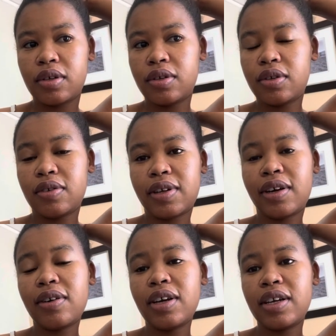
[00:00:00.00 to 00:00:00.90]
she's like,
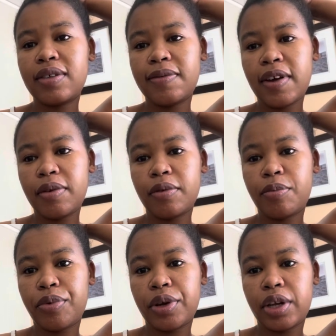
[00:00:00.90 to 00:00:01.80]
okay, it's fine, we'll
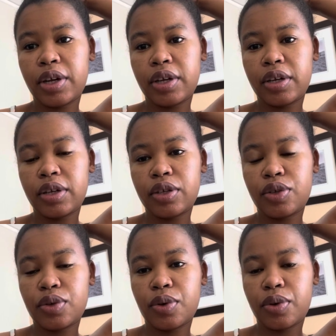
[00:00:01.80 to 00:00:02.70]
bring it in.
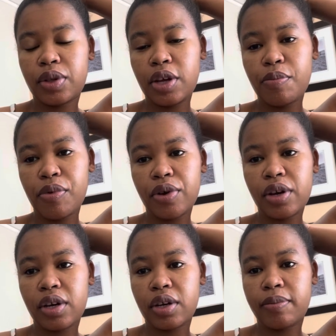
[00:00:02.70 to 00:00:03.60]
So they brought
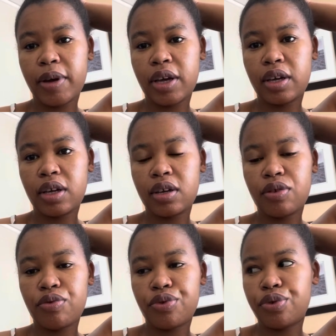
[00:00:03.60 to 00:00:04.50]
it in my
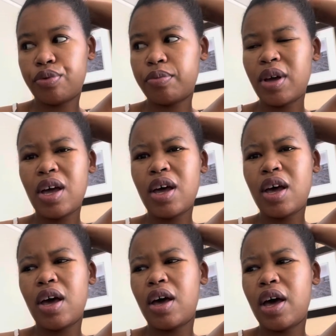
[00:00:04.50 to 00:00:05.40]
room.
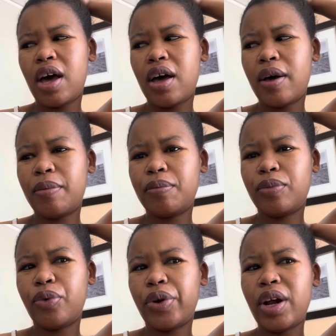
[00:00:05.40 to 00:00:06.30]

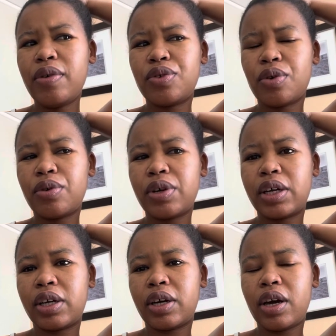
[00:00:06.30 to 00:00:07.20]
When I was
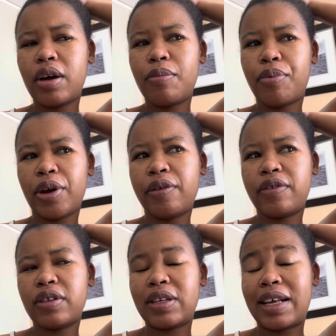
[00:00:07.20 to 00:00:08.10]
ordering
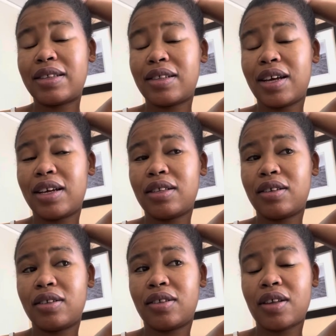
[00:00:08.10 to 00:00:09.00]
breakfast last night,
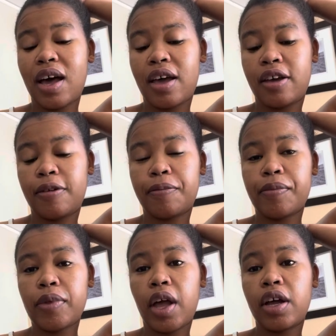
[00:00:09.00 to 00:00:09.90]
because I
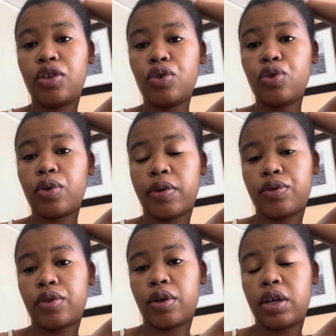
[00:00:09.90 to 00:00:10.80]
chose what I was
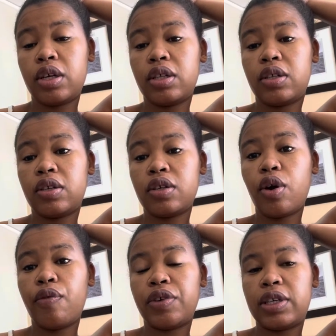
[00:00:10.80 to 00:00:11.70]
gonna eat
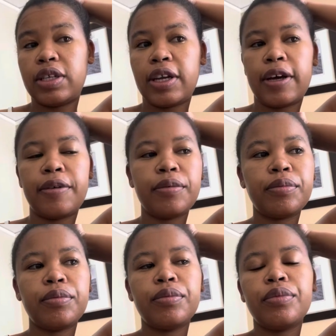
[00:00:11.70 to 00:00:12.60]
over dinner,
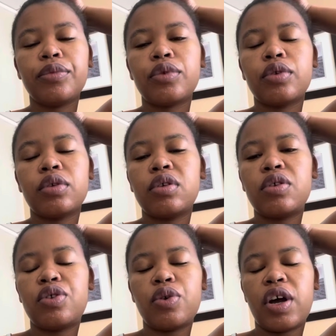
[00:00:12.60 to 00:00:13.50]

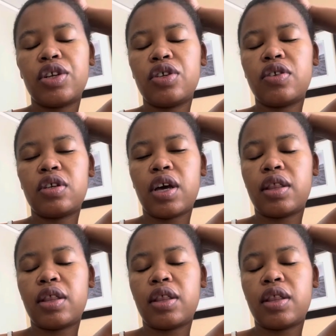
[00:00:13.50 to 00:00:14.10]
so I didn't